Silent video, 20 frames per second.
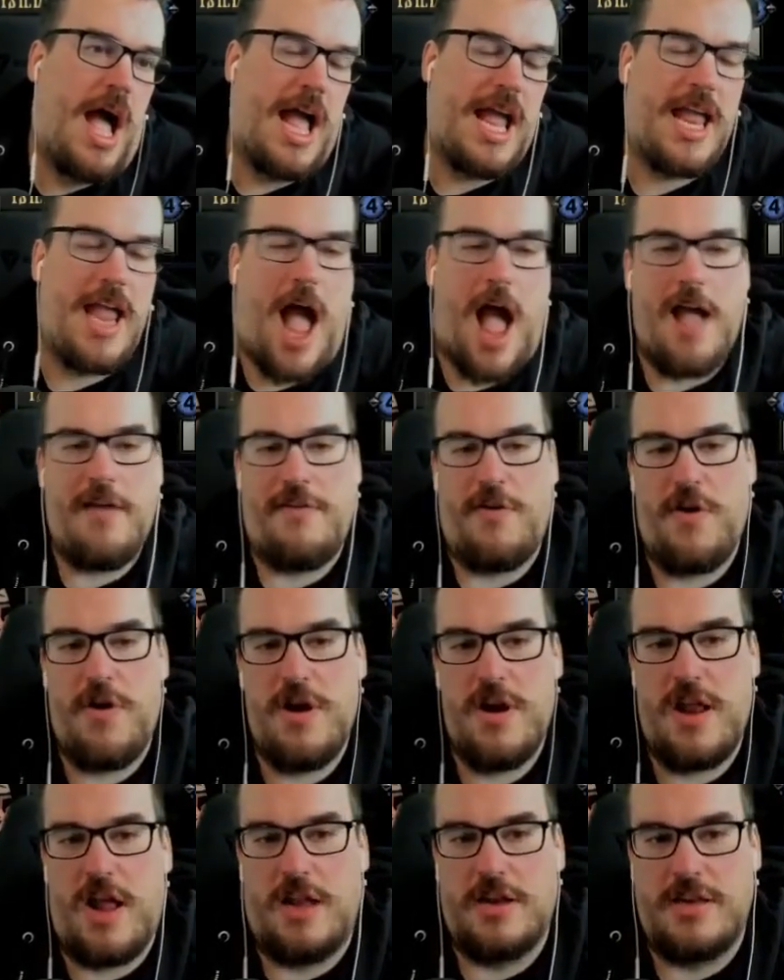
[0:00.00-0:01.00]
I, I've
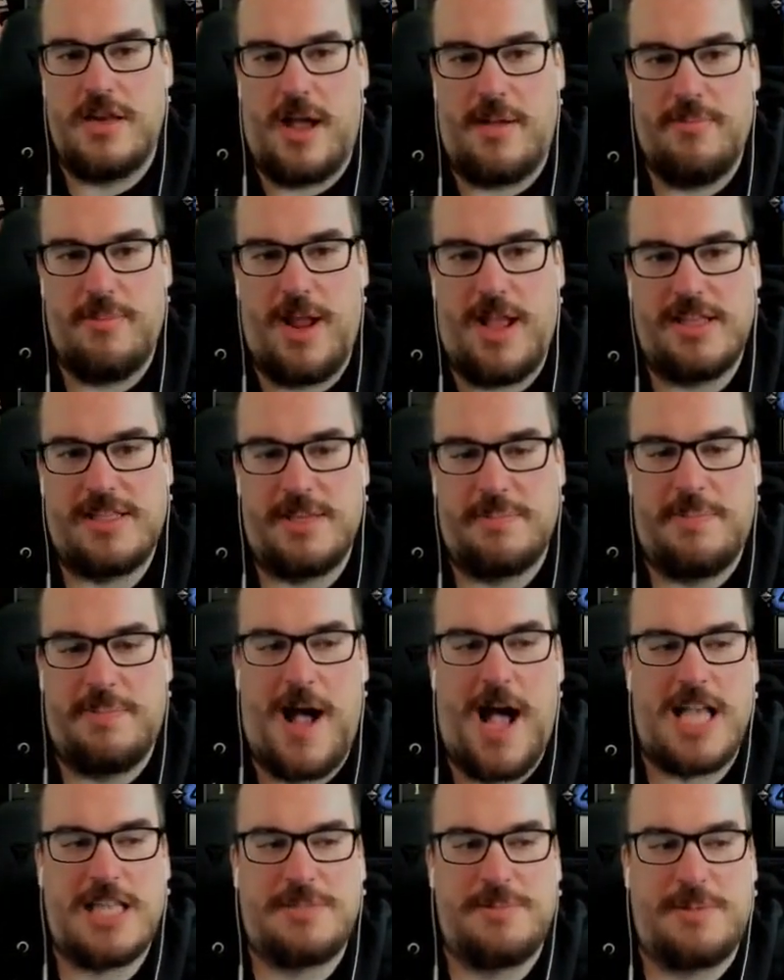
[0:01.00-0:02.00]
heard a number. It's
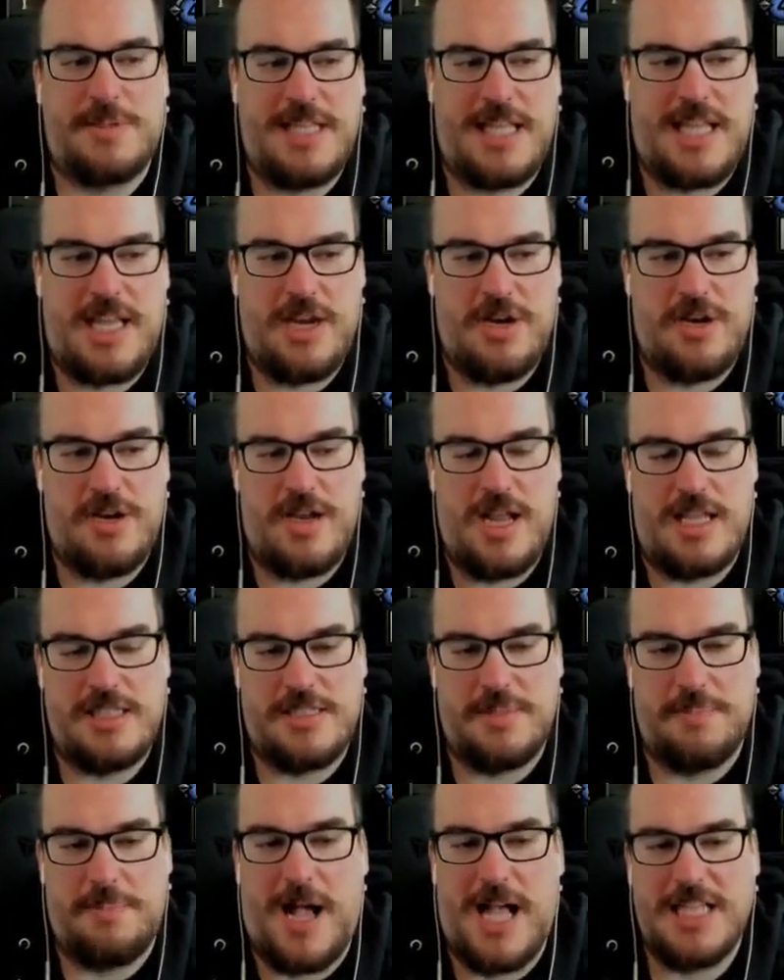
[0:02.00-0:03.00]
impossible to hear. It's
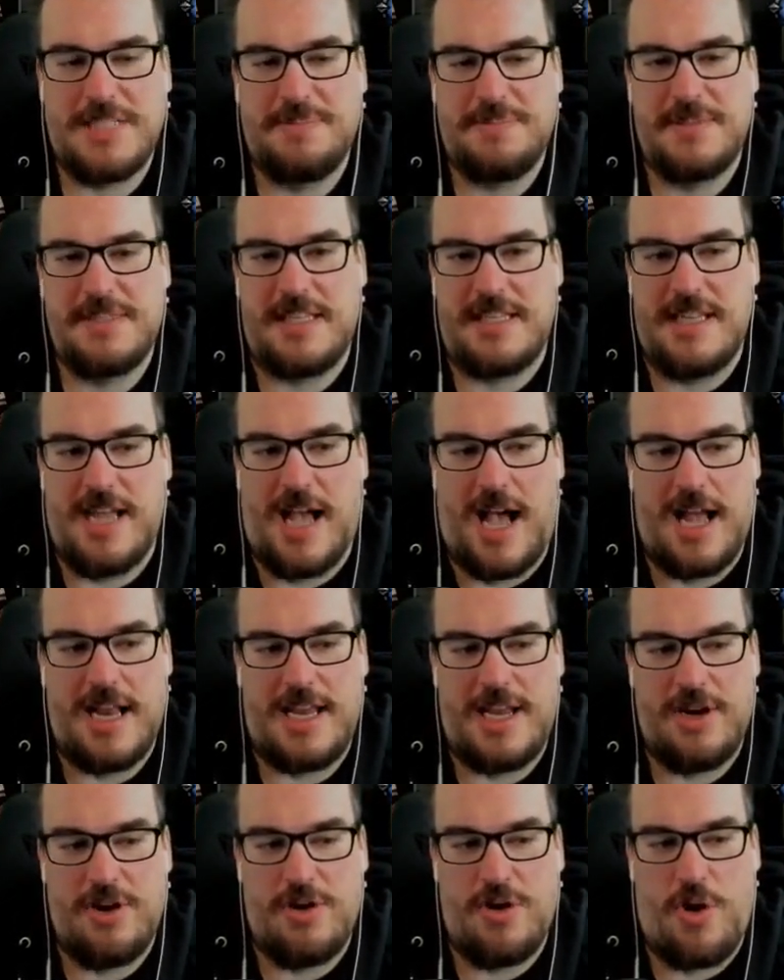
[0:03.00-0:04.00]
impossible to not
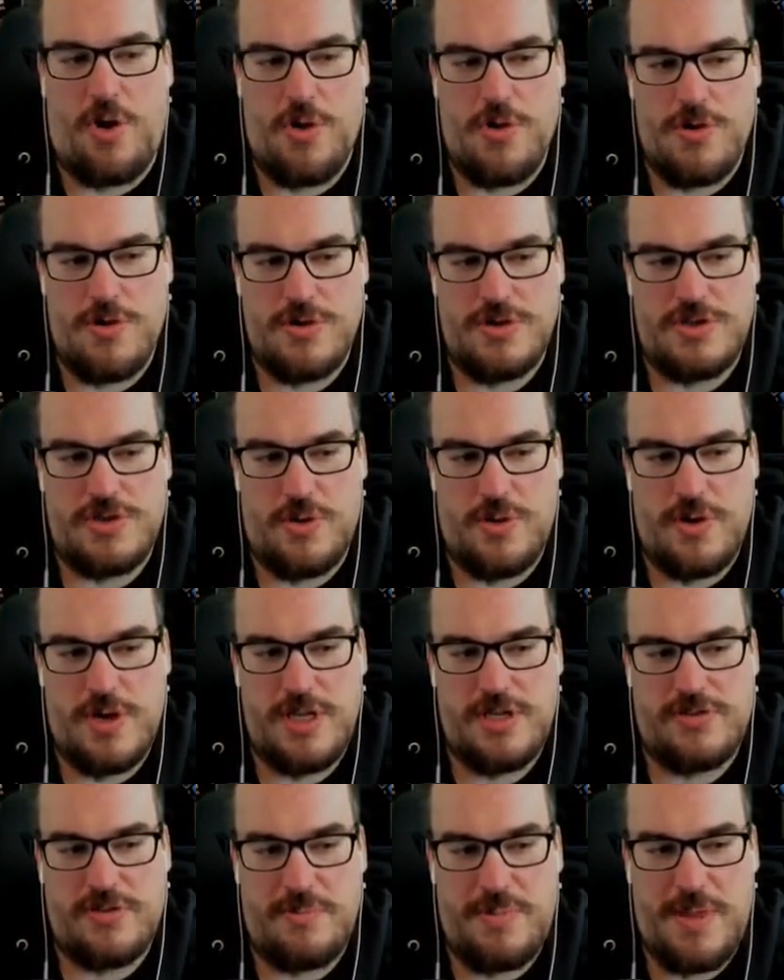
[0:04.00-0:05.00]
hear horror
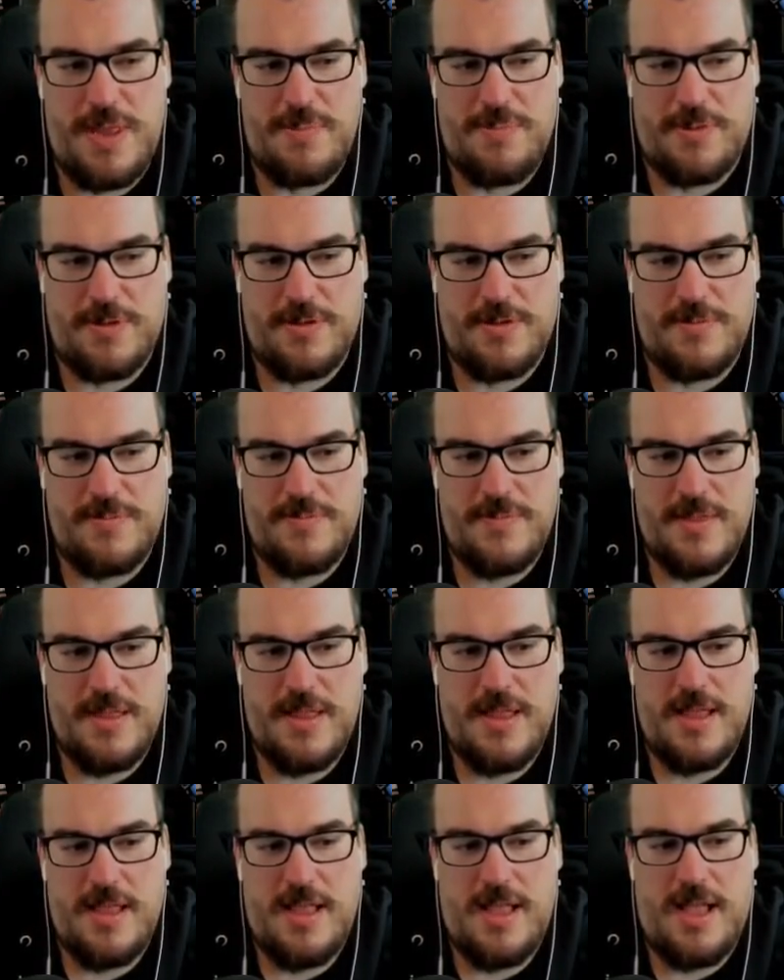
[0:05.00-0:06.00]
stories from people
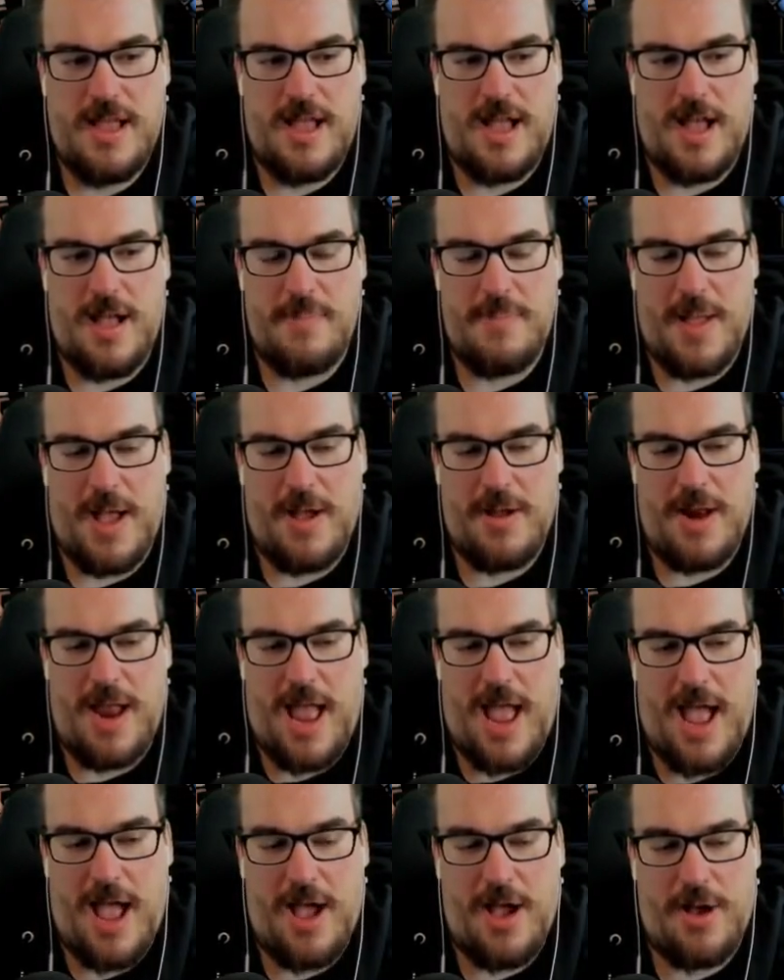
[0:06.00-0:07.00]
about
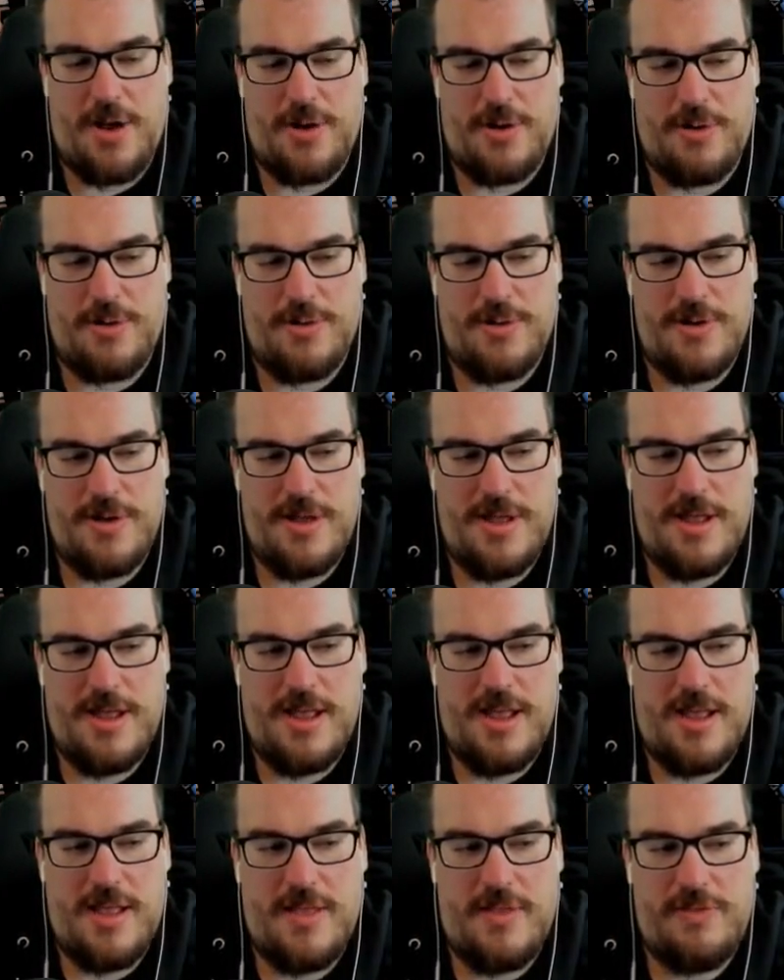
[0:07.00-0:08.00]
how
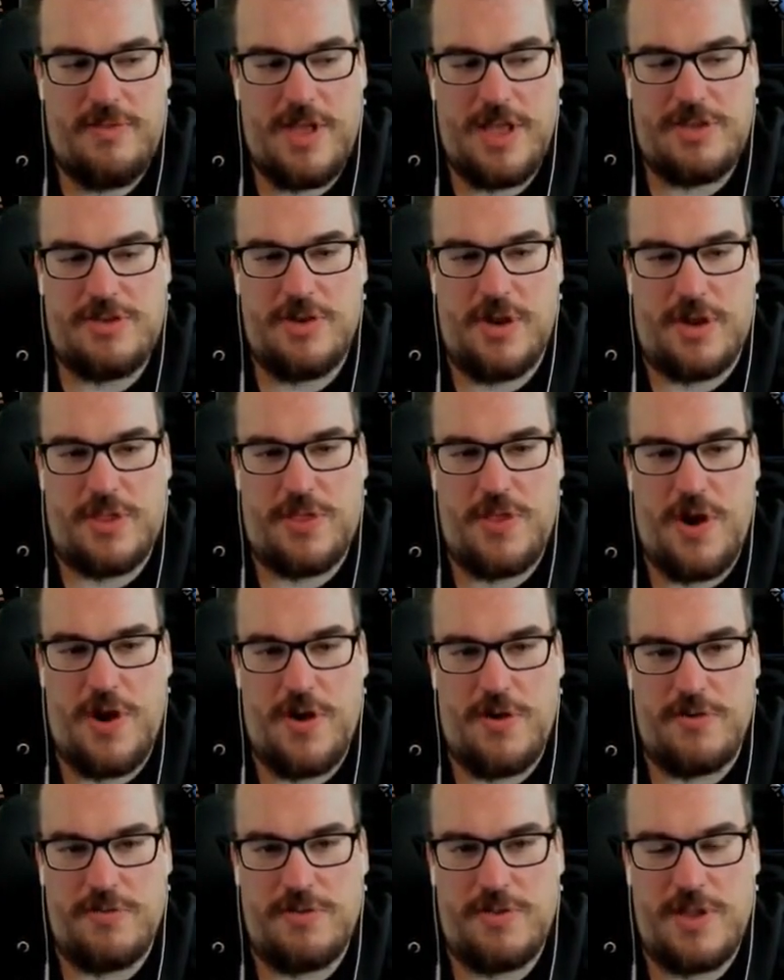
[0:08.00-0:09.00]
they took
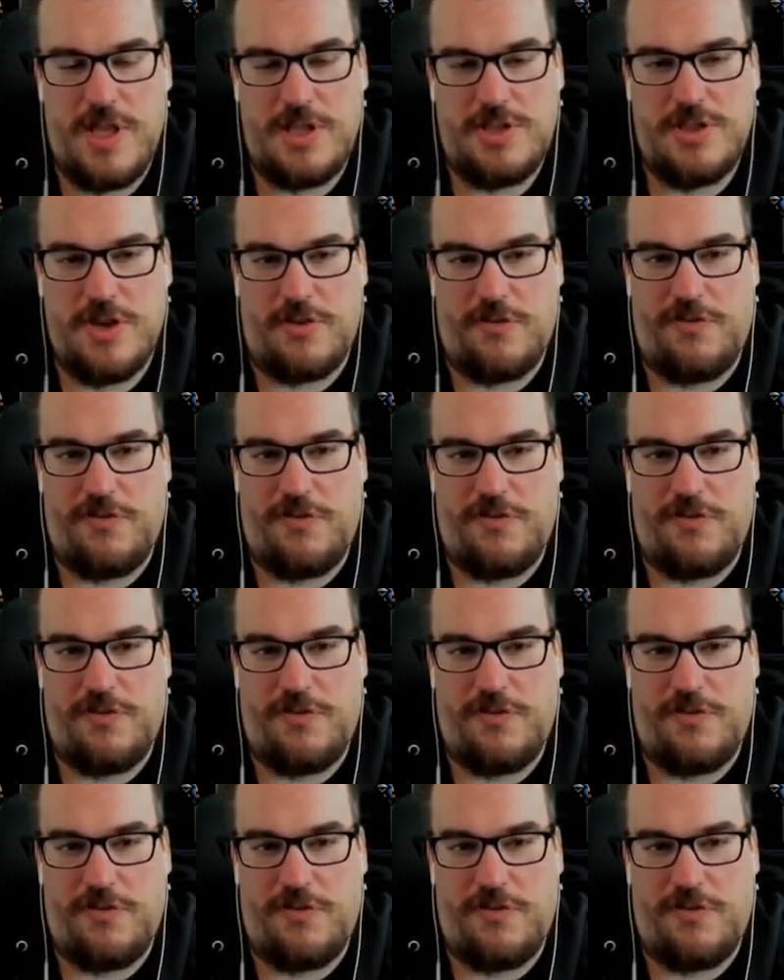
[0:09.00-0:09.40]
their they took